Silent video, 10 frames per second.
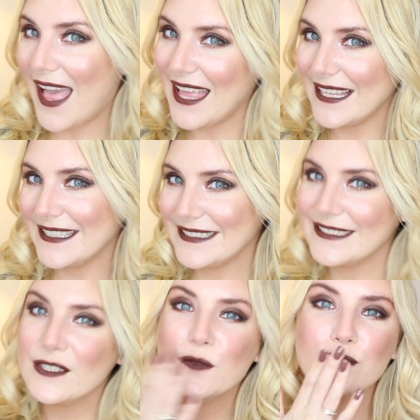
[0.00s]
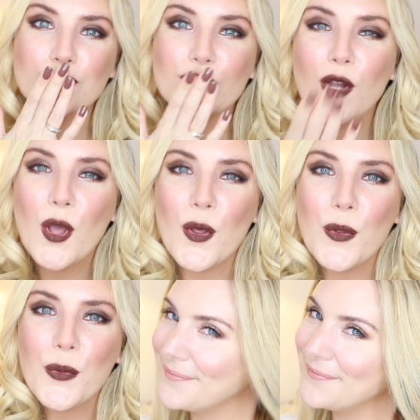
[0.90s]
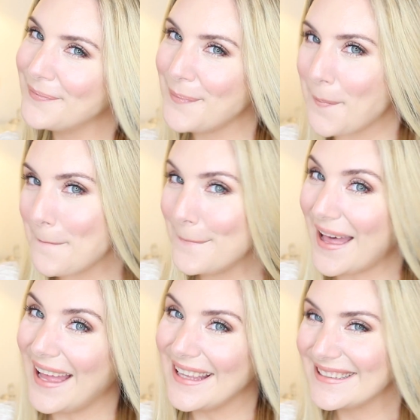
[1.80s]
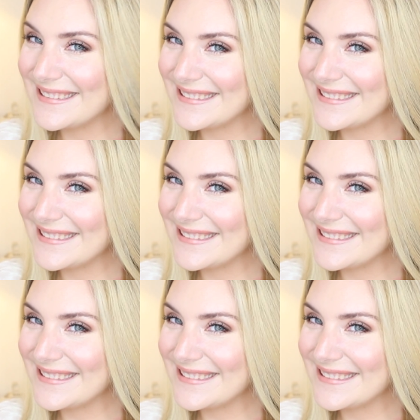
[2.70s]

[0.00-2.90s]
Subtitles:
to you all again soon. Bye!